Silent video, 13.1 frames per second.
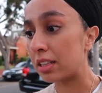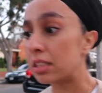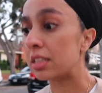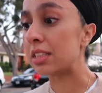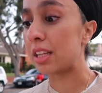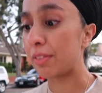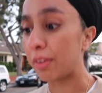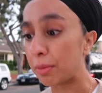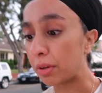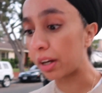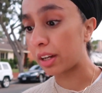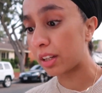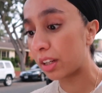to see if I'm
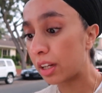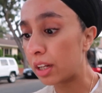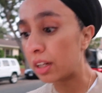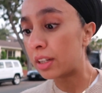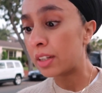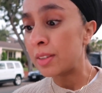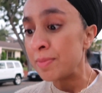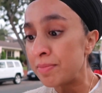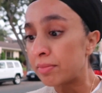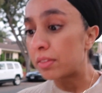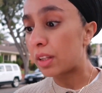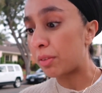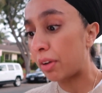going
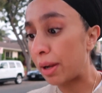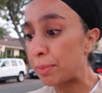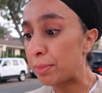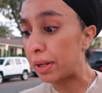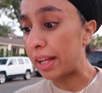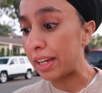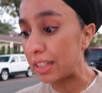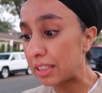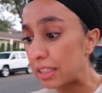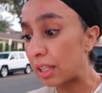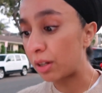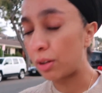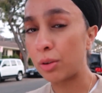the right place
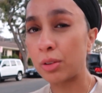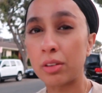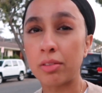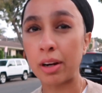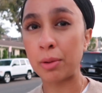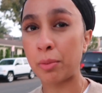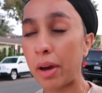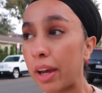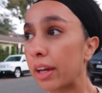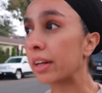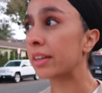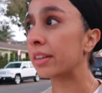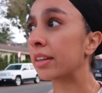or the right
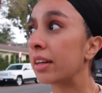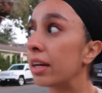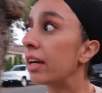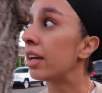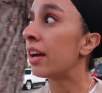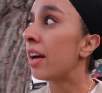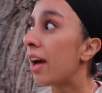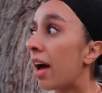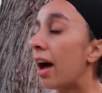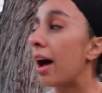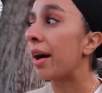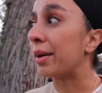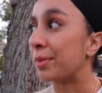way.
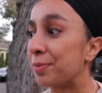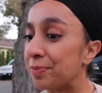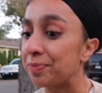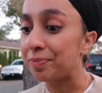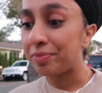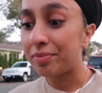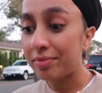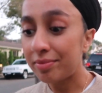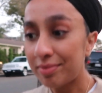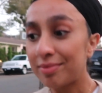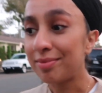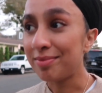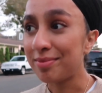Um,
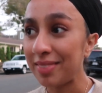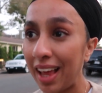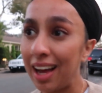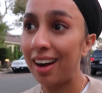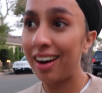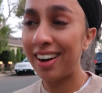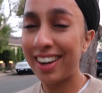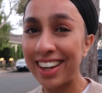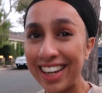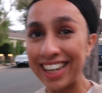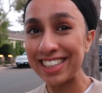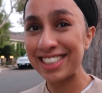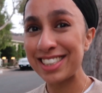oh,
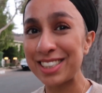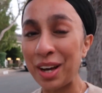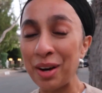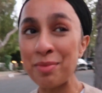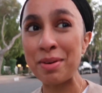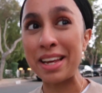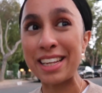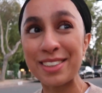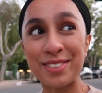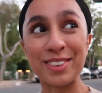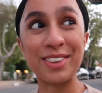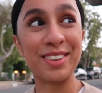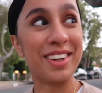it's just so
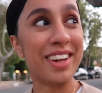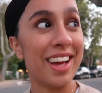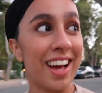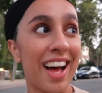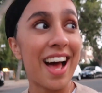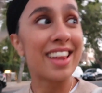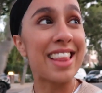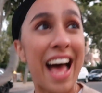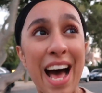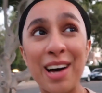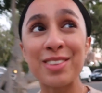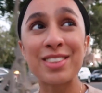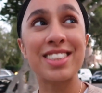peaceful. The
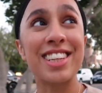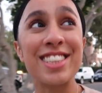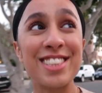houses are